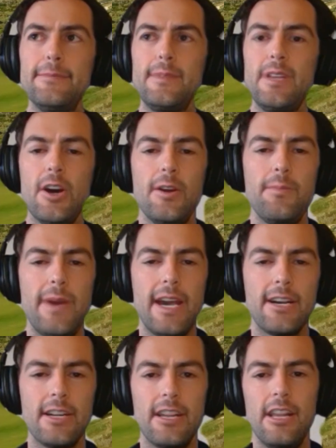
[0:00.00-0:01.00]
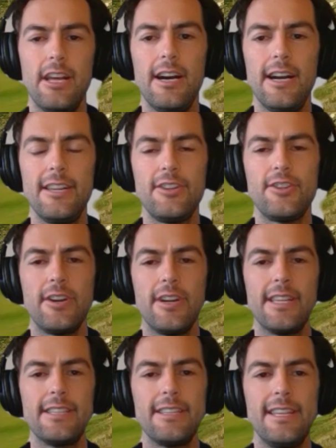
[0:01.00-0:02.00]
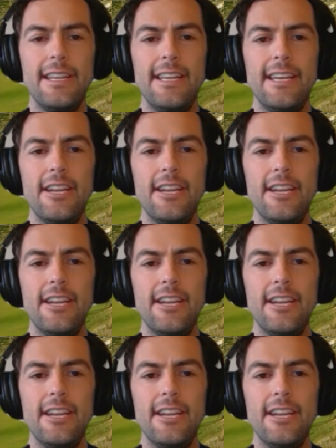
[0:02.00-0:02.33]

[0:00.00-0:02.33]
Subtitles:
going back on a line and trying to then hit